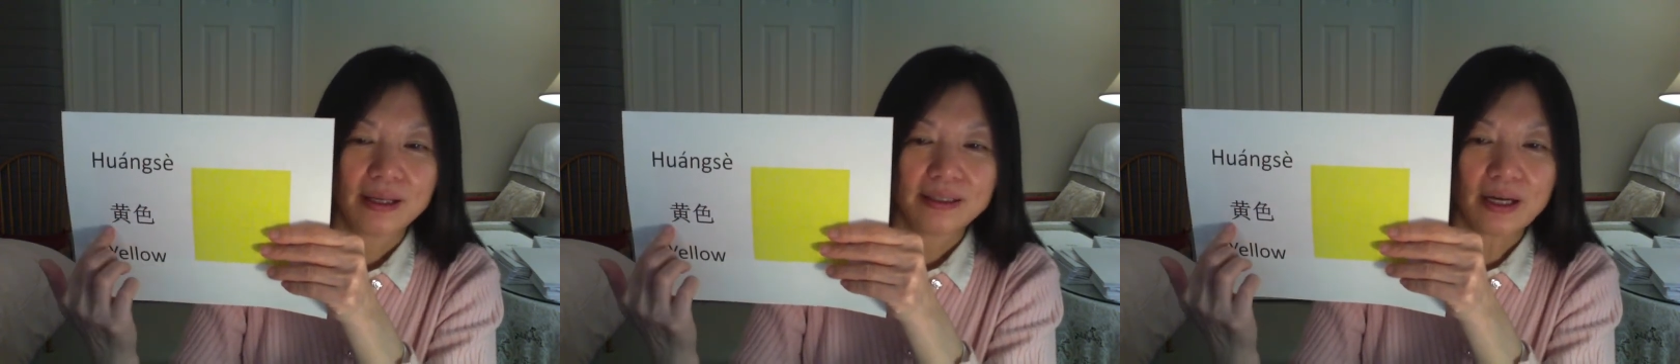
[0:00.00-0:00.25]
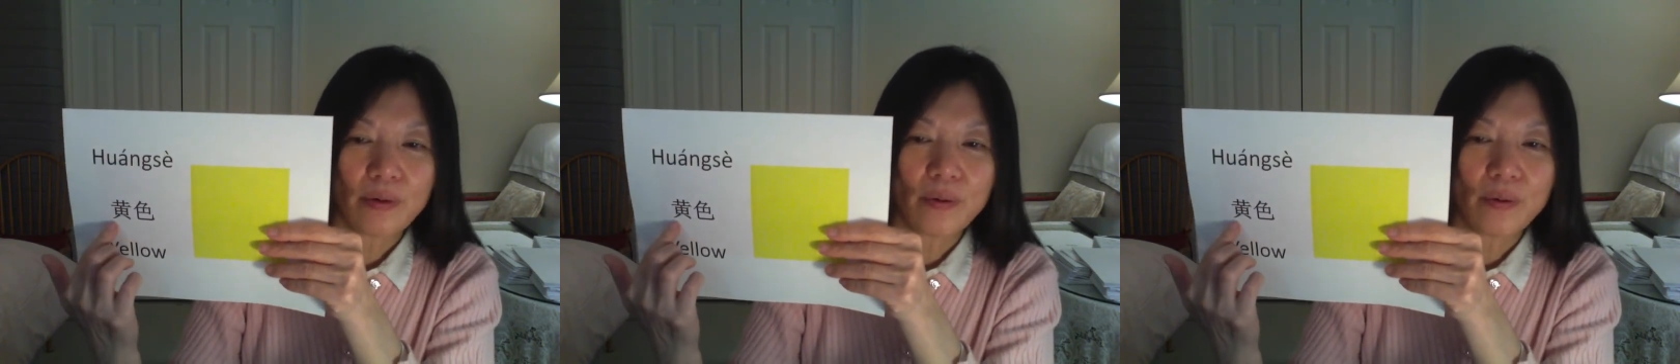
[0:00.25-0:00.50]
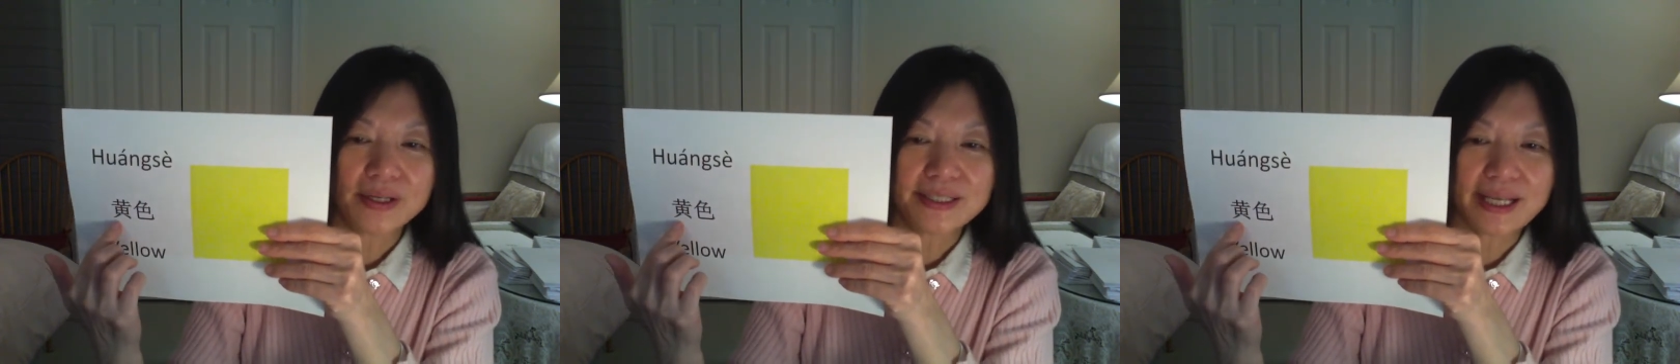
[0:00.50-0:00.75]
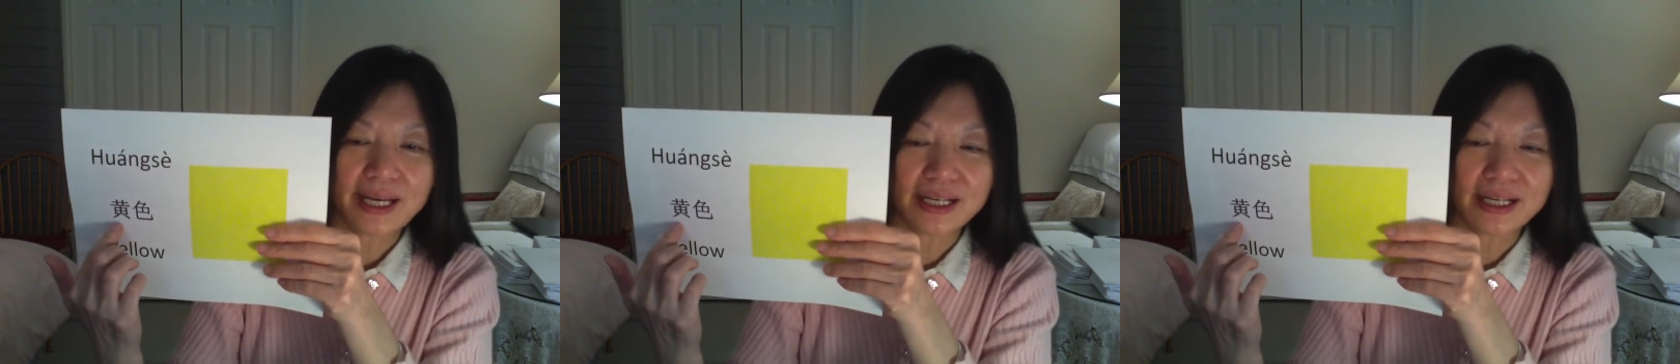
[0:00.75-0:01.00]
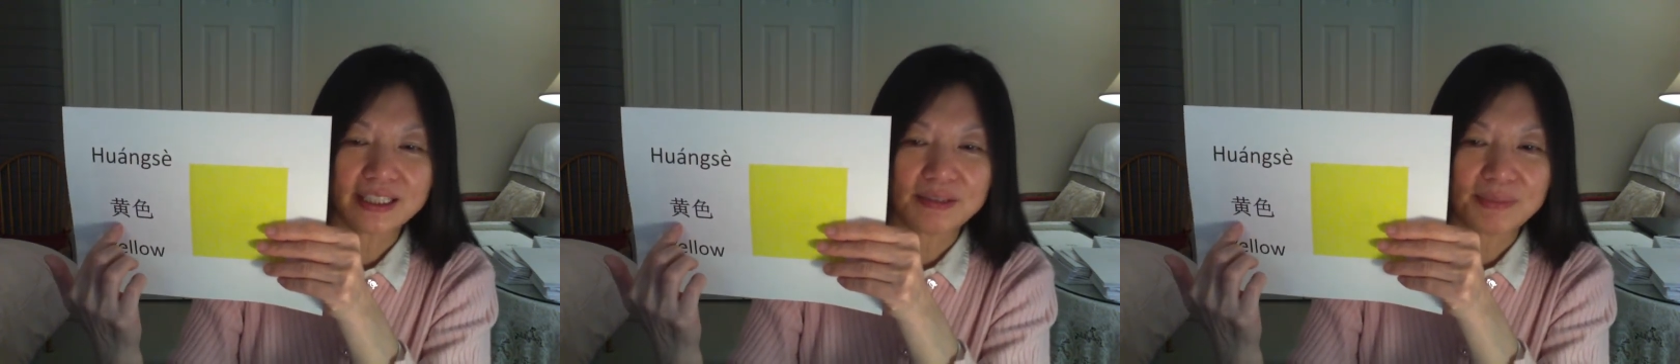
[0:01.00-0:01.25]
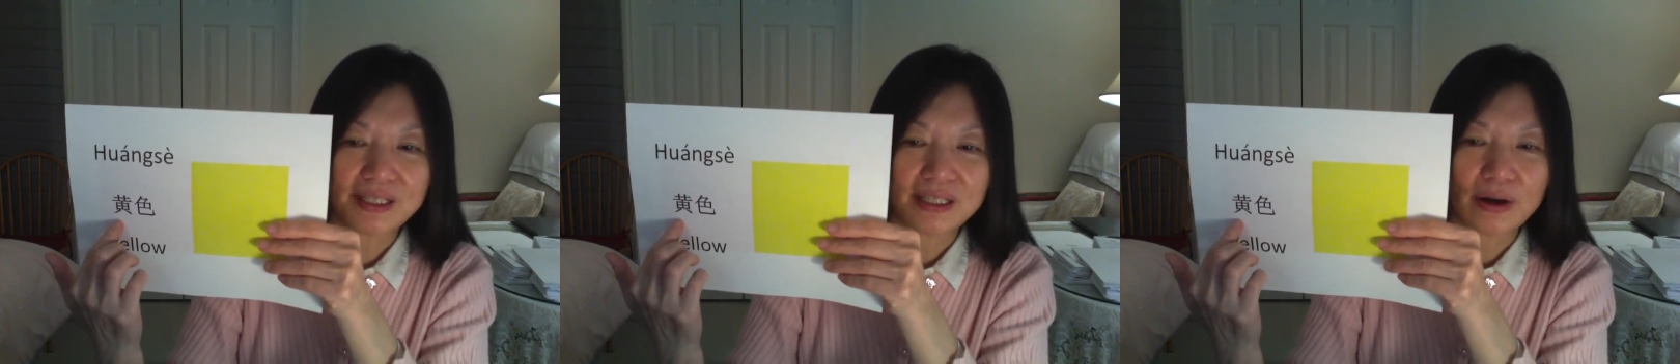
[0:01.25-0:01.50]
That Huang second
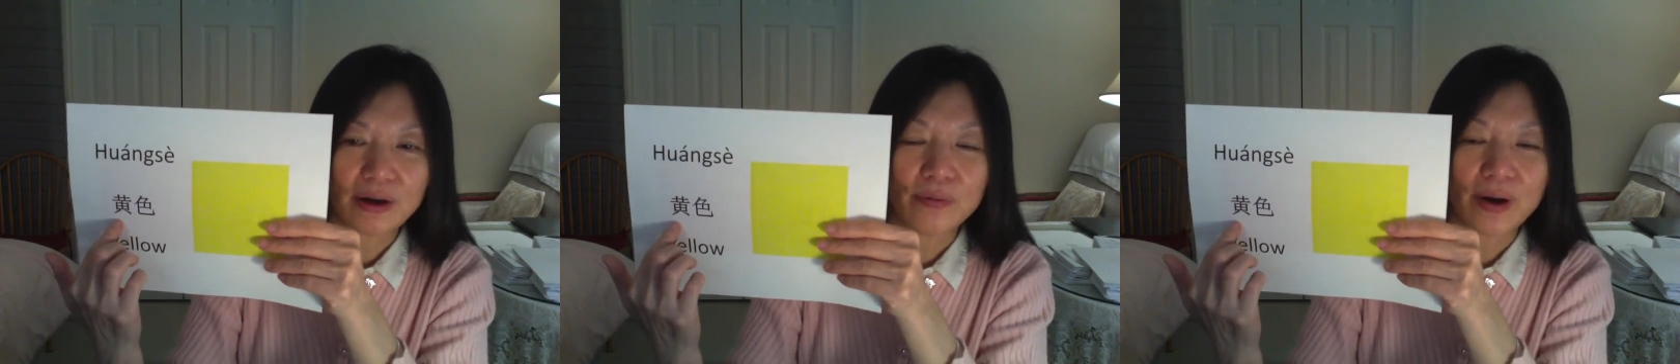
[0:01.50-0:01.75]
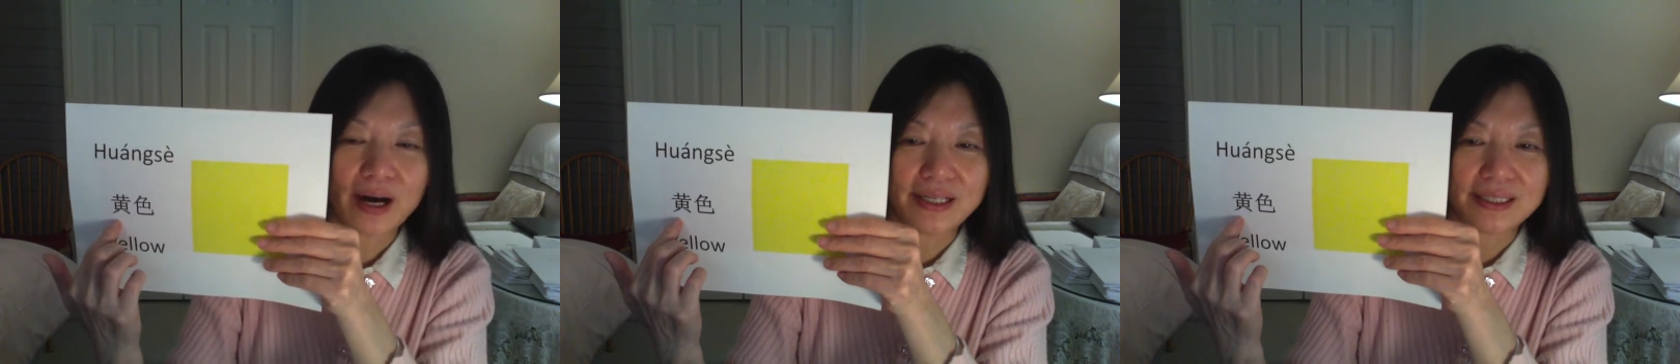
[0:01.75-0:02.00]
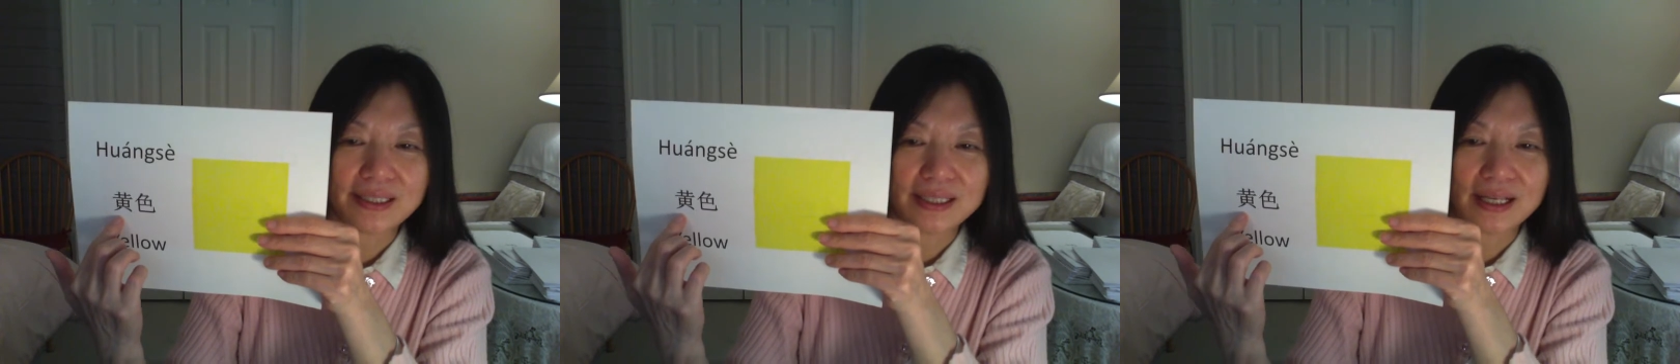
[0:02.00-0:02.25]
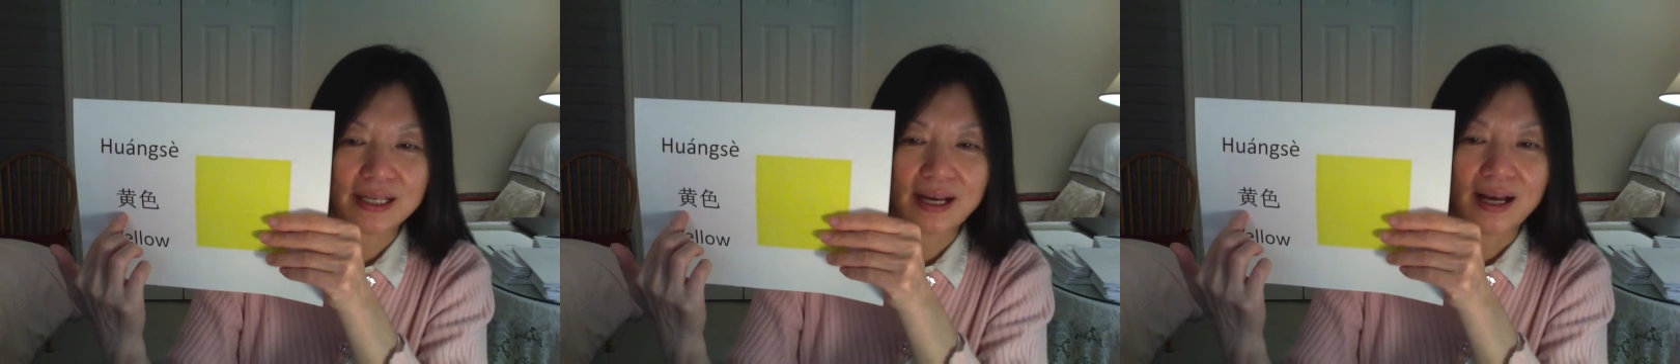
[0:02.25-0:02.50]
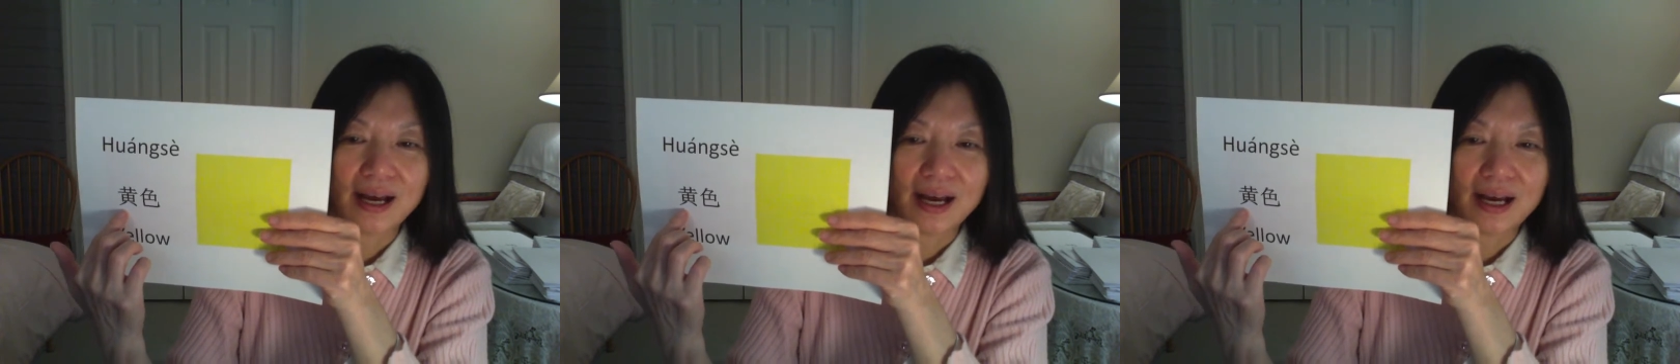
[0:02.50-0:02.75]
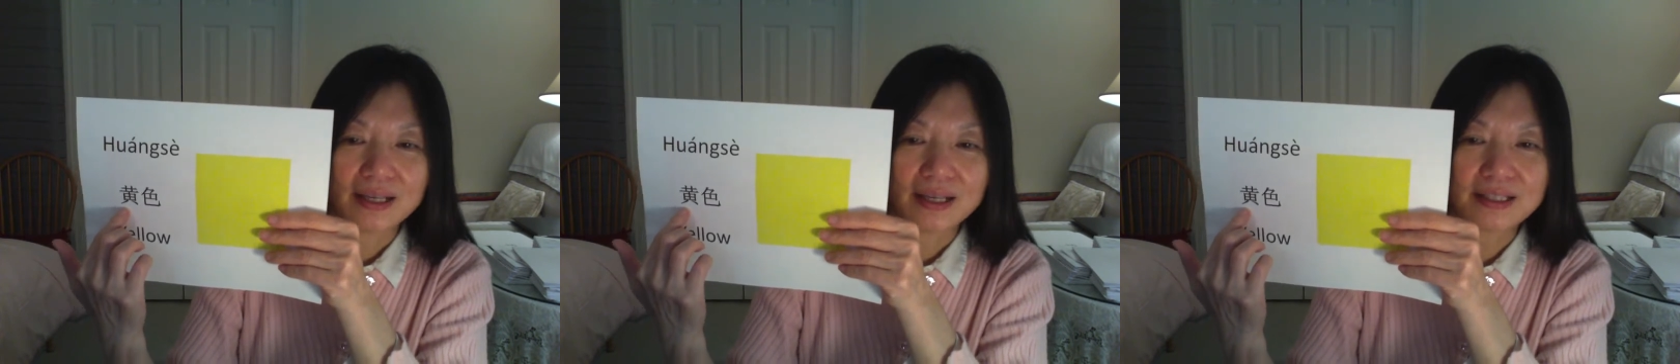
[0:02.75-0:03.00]
meaning Huang is
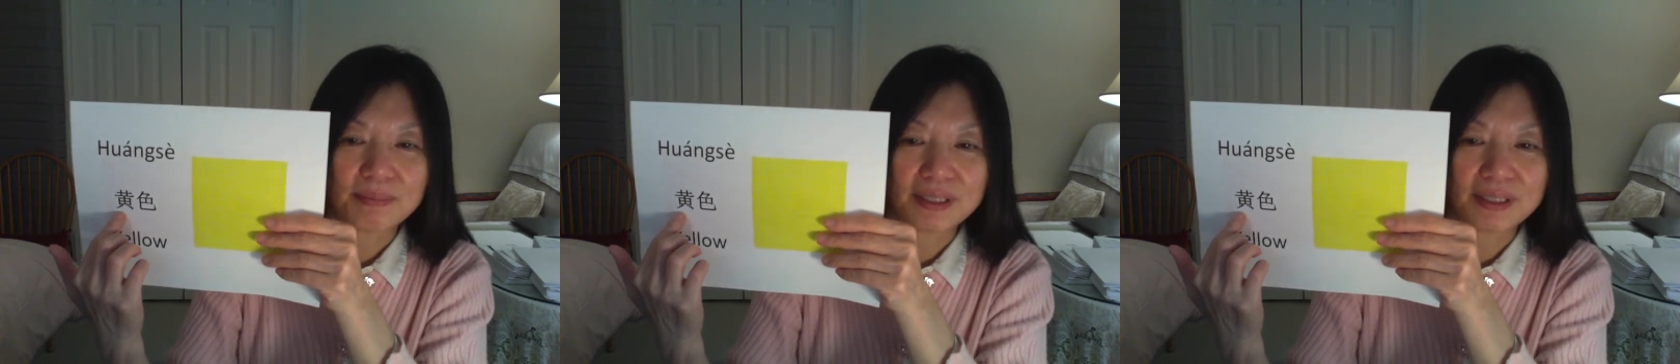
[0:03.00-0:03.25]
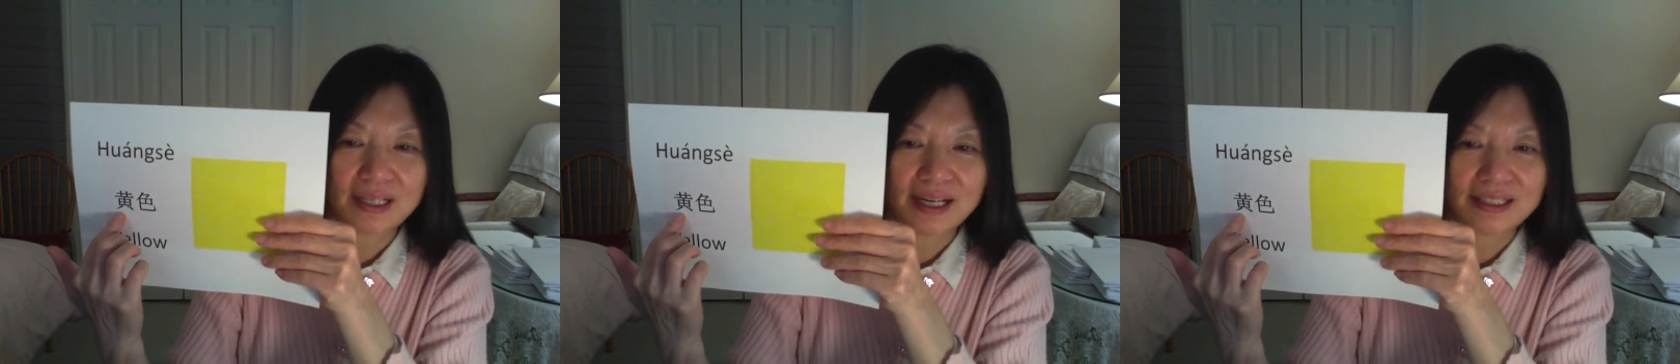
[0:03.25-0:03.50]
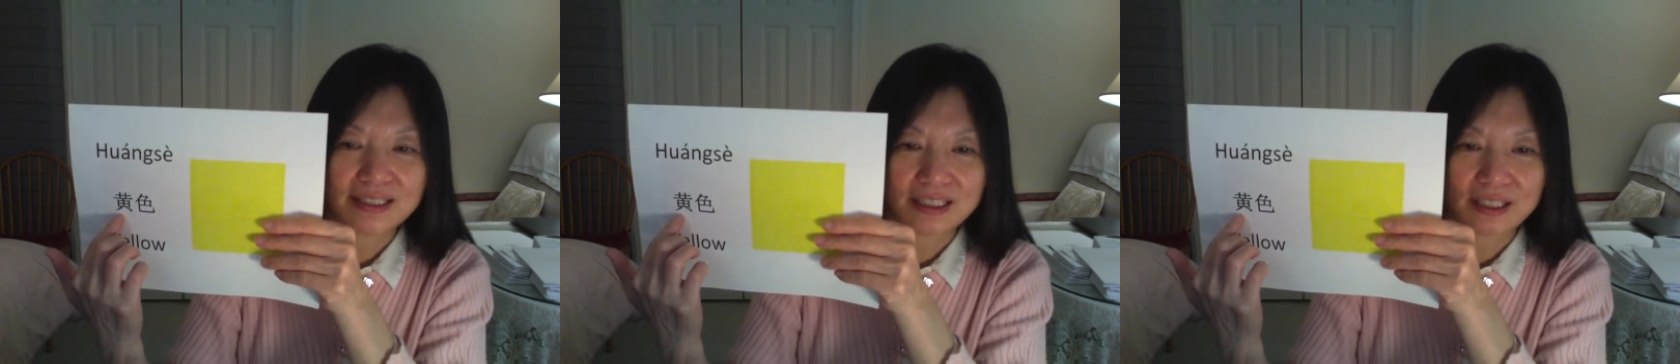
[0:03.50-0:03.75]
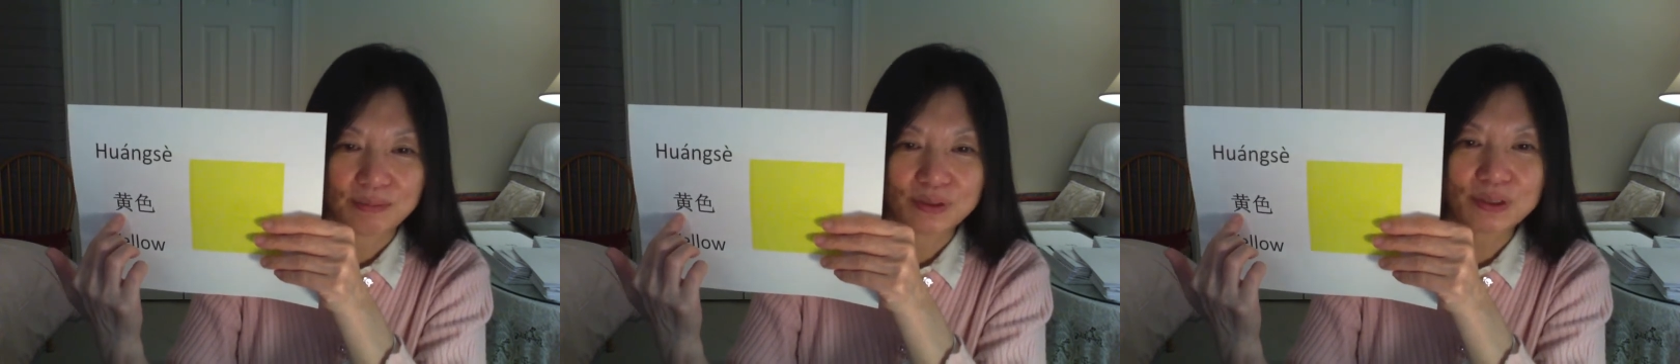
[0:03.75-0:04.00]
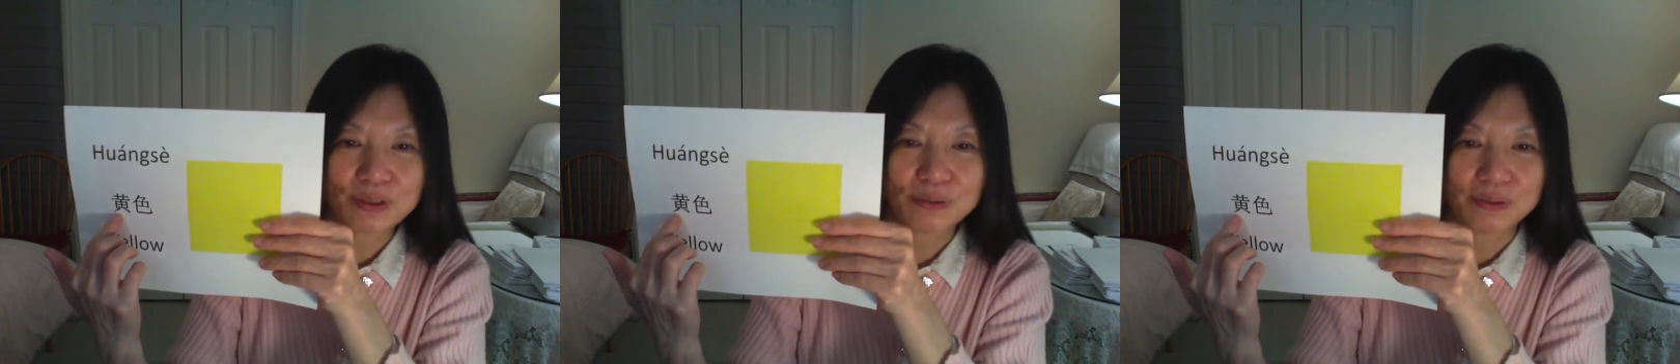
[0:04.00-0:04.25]
somebody's last name too.